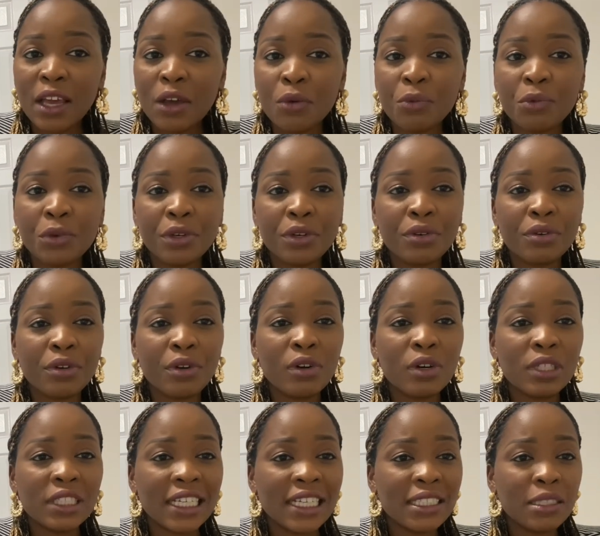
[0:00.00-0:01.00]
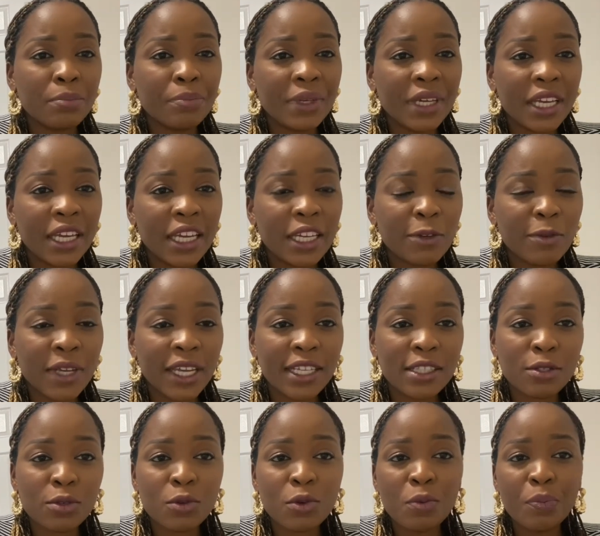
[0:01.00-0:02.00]
we ordered the bed we had
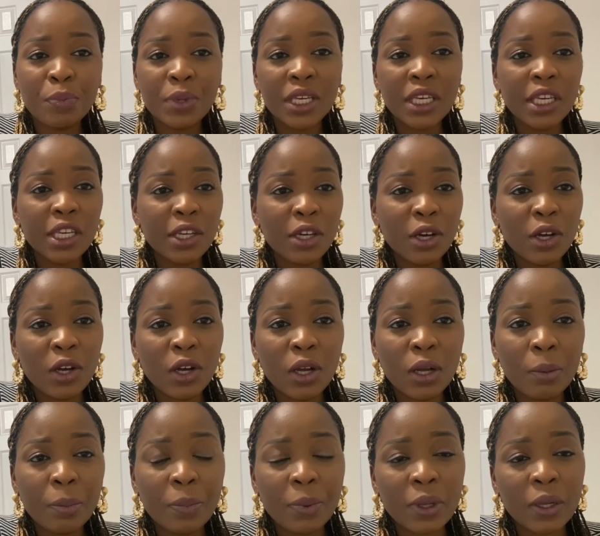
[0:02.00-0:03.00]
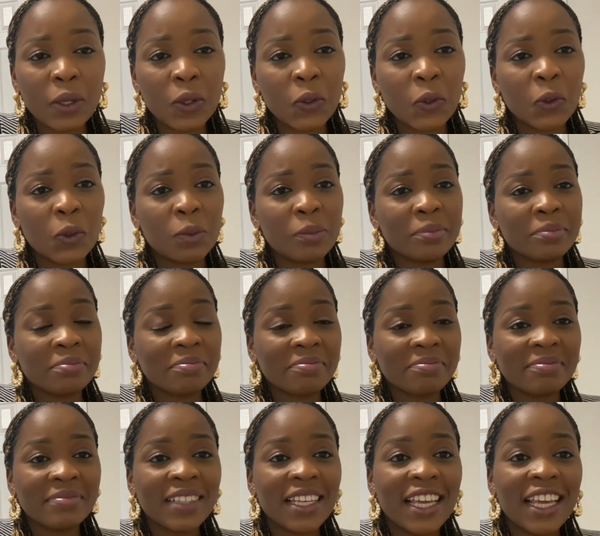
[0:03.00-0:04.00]
to go pick it up um
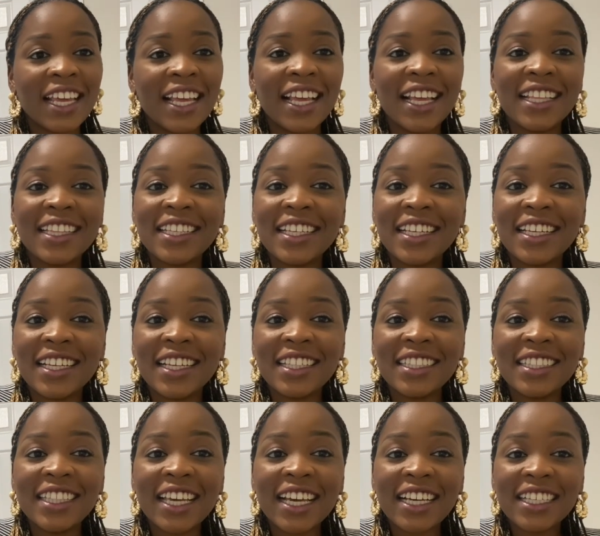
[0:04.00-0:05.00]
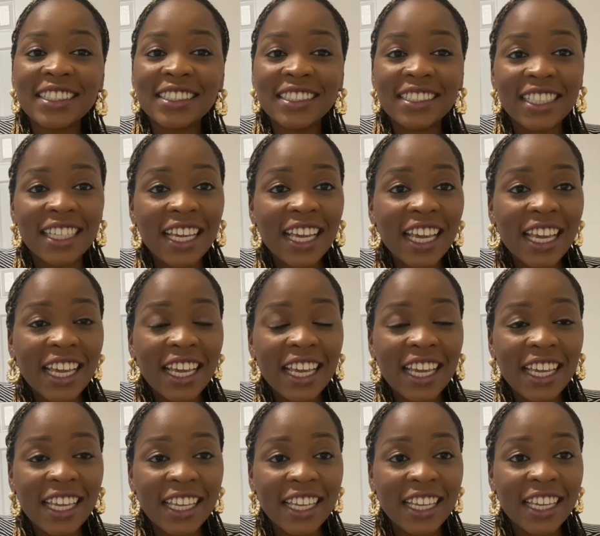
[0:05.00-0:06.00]
the next
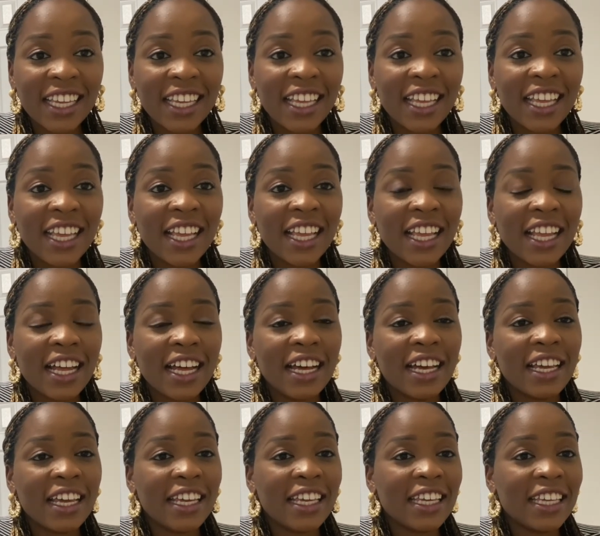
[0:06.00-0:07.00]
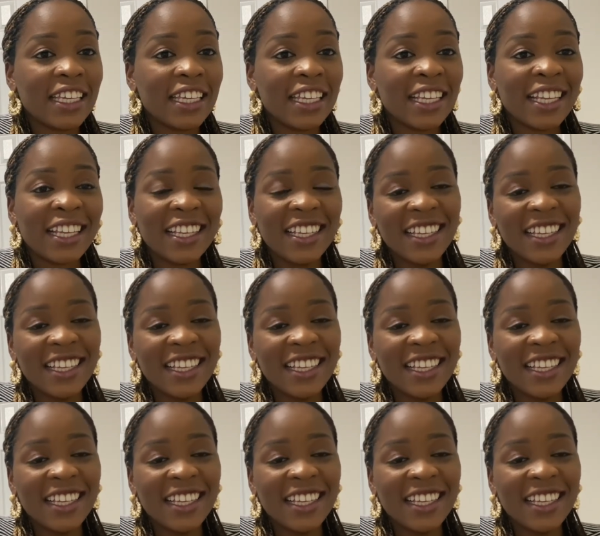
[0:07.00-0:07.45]
day I